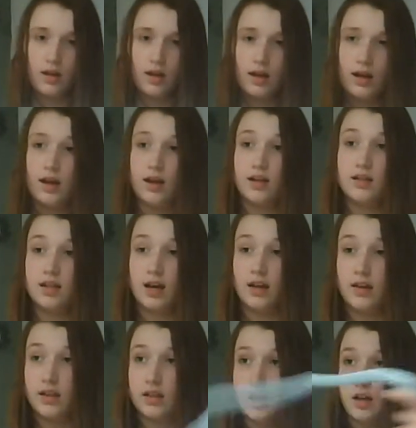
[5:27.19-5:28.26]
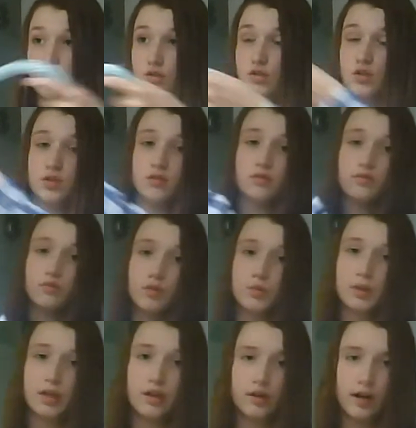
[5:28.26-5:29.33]
And yeah, that's how you just would
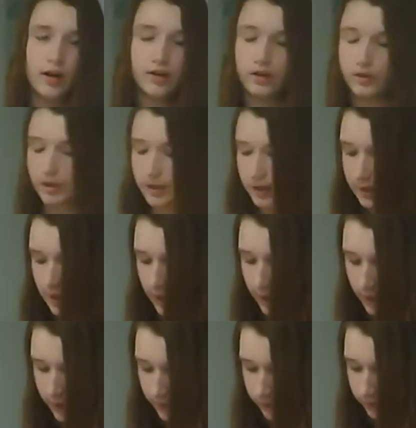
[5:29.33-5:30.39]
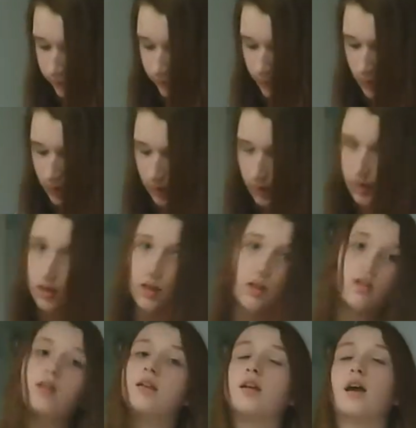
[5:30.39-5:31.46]
put it around your horse's neck.
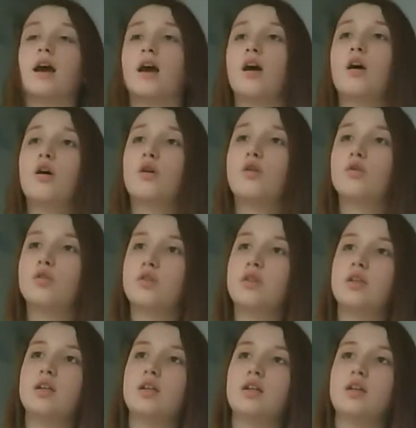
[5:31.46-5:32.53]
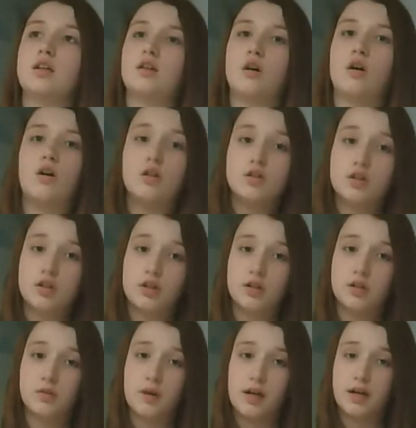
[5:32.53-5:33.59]
Now, the
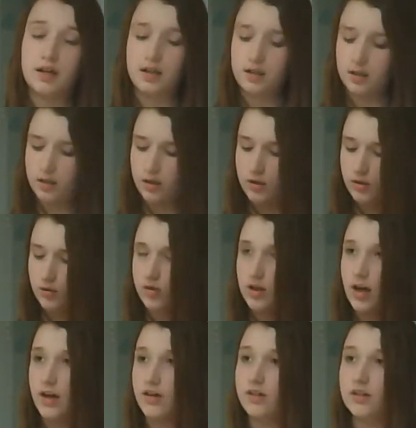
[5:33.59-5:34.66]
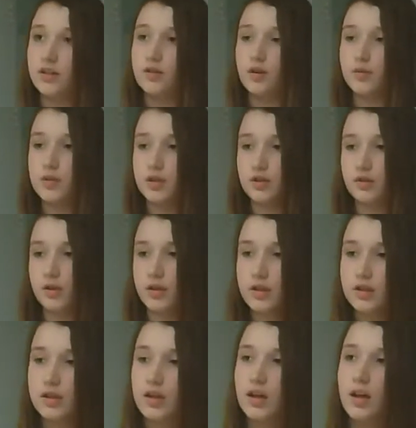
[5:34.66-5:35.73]
halter way to tie your lead rope to your
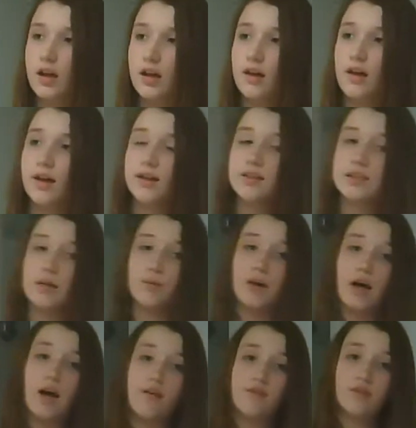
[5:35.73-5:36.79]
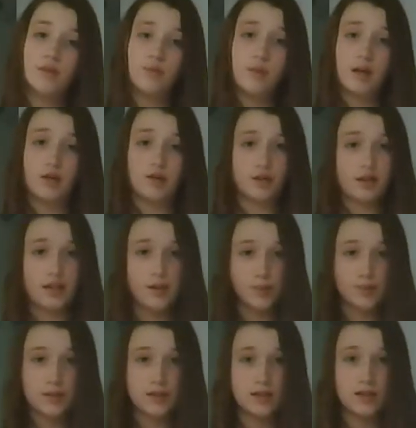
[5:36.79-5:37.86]
horse is they will have little metal
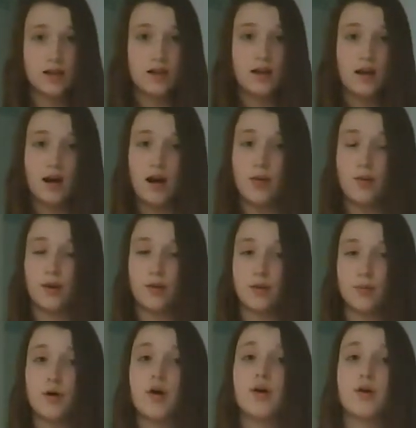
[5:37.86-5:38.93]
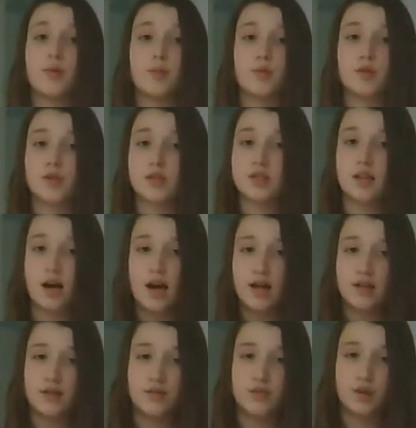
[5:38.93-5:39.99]
clips either at the bottom or the side
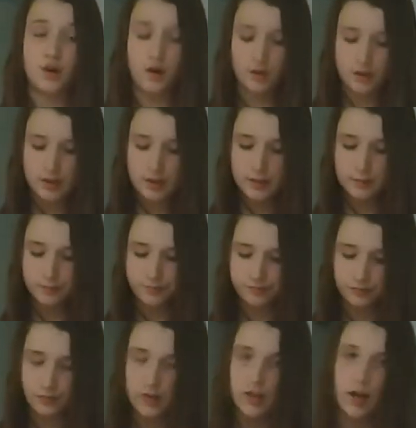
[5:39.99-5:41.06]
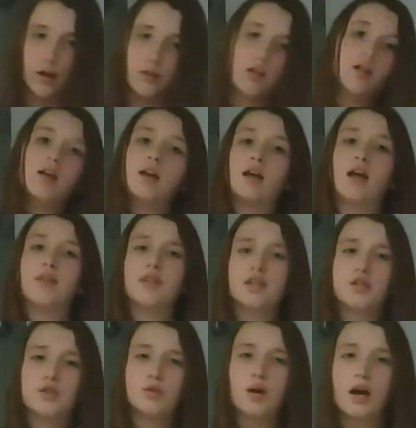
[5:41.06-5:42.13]
of their halter. Now, if they
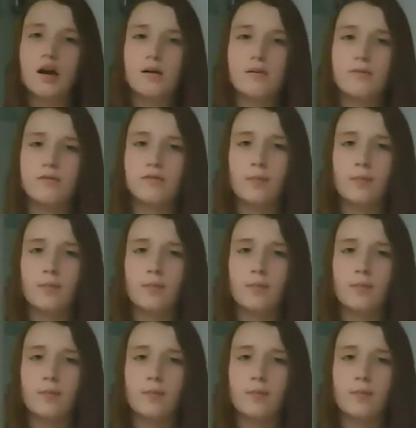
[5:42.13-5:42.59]
do have